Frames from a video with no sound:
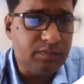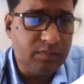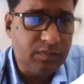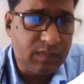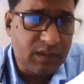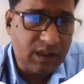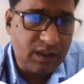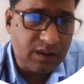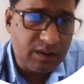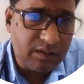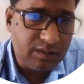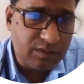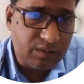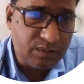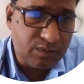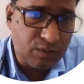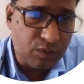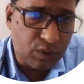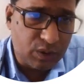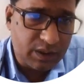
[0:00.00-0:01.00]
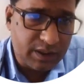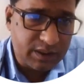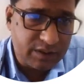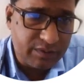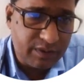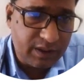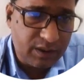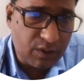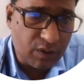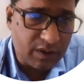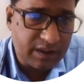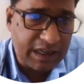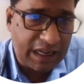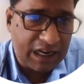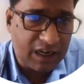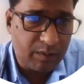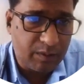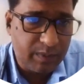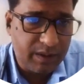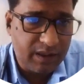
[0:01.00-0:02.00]
The voltage V naught
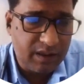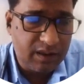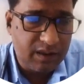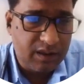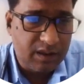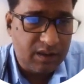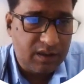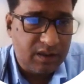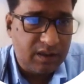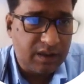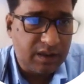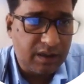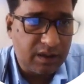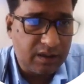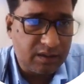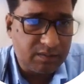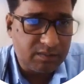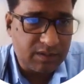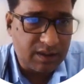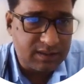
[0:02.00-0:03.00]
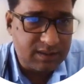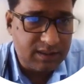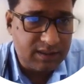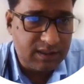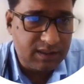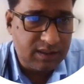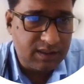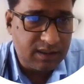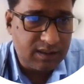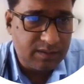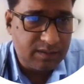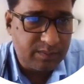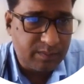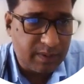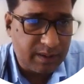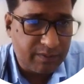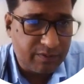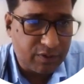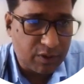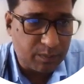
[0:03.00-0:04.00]
can be considered
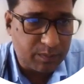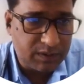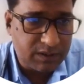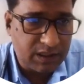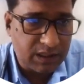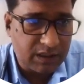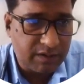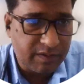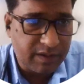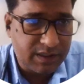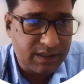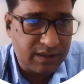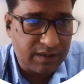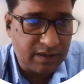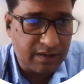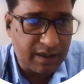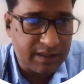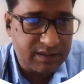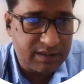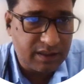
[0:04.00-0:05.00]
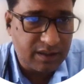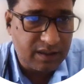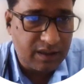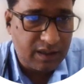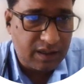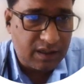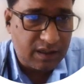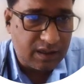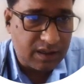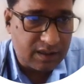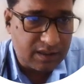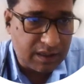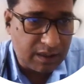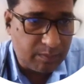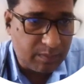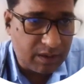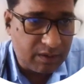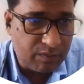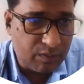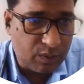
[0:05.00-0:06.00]
but from this equation as a
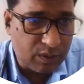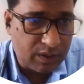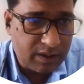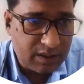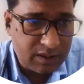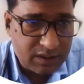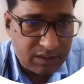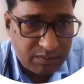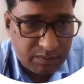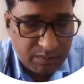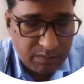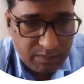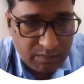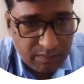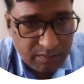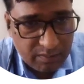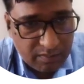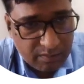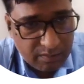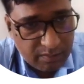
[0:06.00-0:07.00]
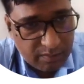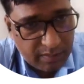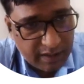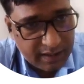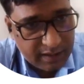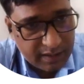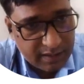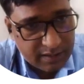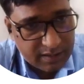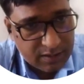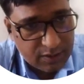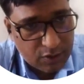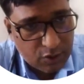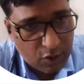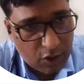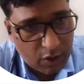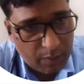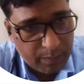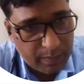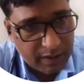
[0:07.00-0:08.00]
terminal voltage minus
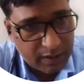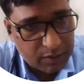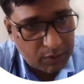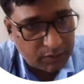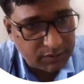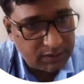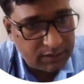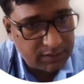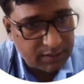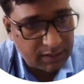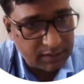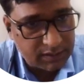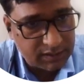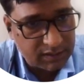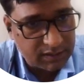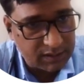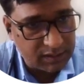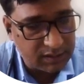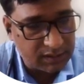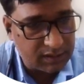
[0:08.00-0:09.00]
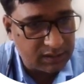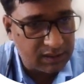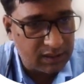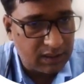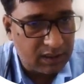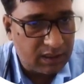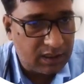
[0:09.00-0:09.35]
drop across this resistance,